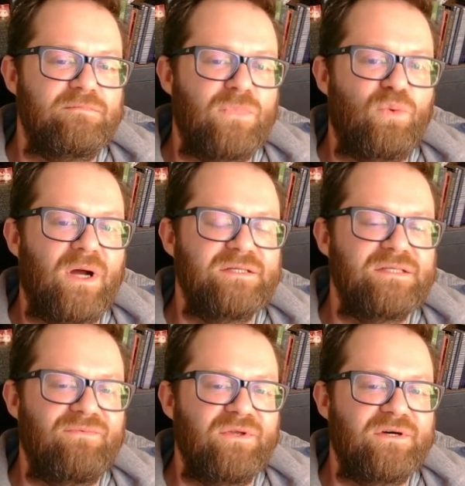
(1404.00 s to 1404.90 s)
But why does
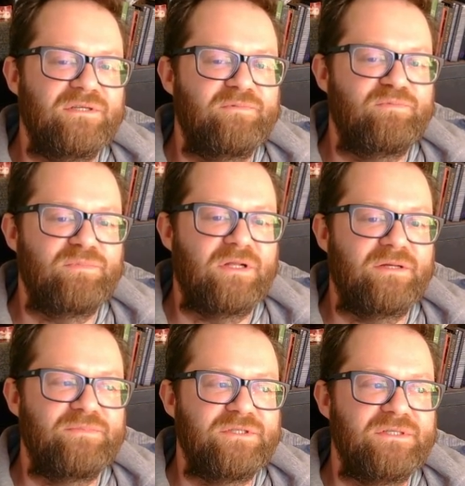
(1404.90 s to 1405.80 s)
it have the
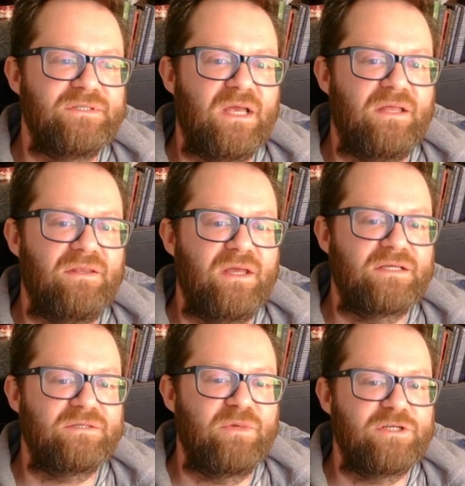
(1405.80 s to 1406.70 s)
ellipses and the
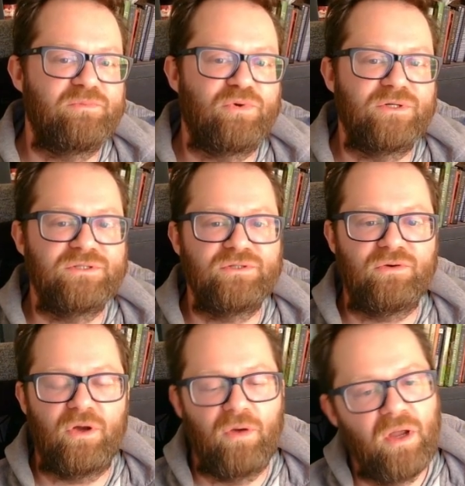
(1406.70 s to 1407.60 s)
exclamation points? Don't
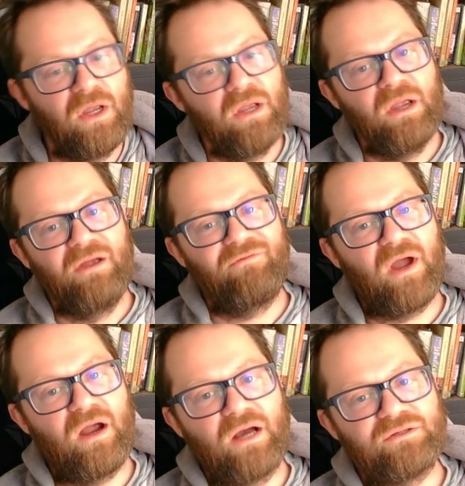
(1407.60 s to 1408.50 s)
know.
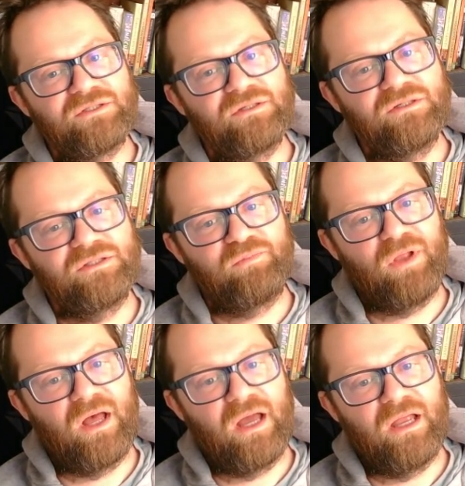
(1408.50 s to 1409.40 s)
Firehouse,
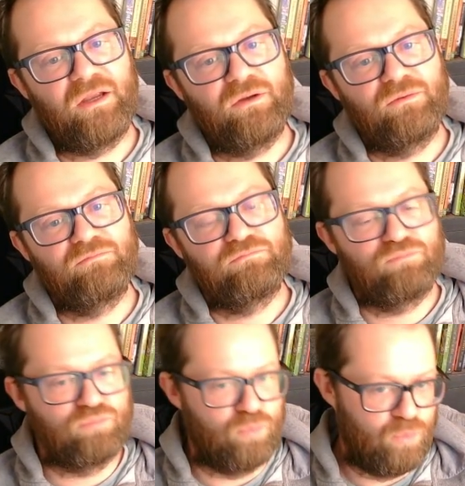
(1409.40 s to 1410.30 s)
supply,
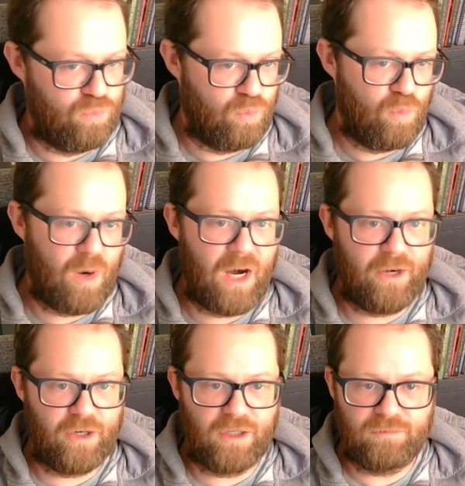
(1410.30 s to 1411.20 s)

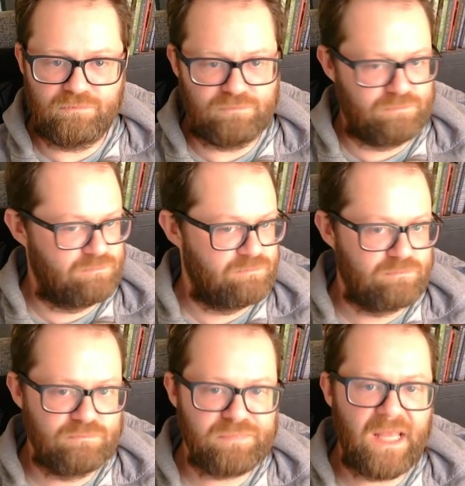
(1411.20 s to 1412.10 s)
water,
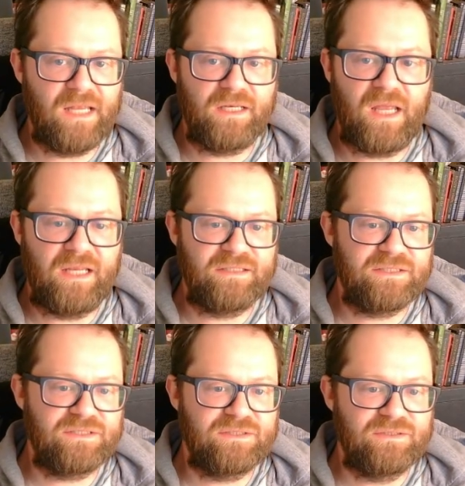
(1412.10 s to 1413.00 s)

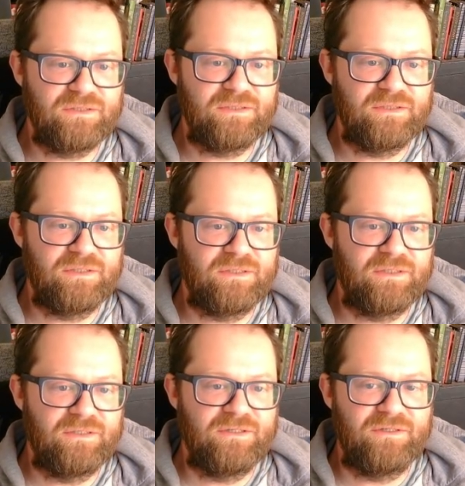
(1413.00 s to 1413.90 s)
pancakes.
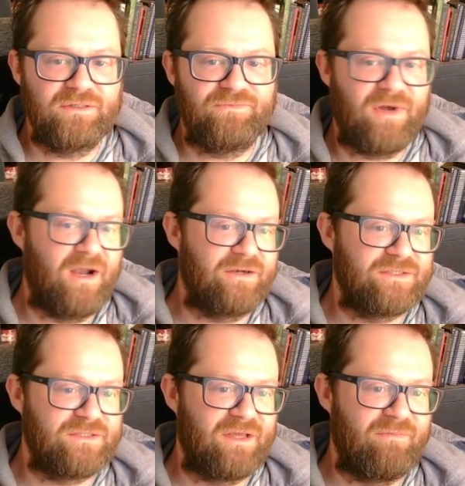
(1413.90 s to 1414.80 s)

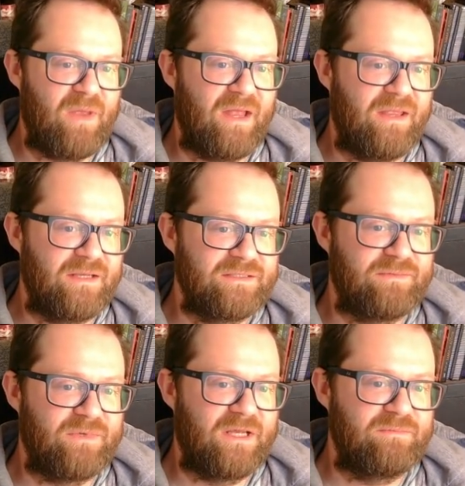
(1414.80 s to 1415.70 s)
Firehouses will have pancakes
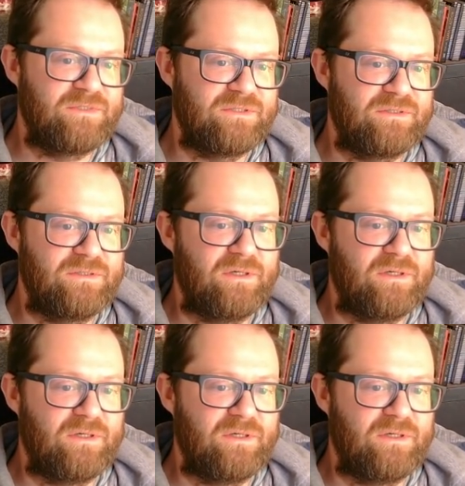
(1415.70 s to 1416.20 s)
sometimes.